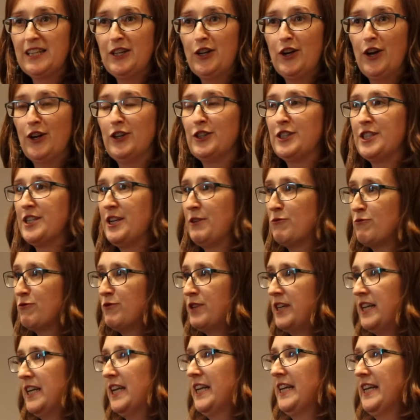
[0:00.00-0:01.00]
to
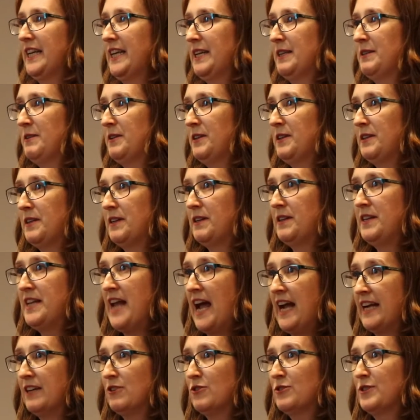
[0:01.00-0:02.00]
really
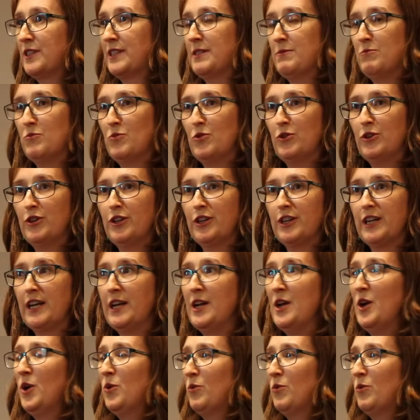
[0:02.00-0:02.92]
nail some work.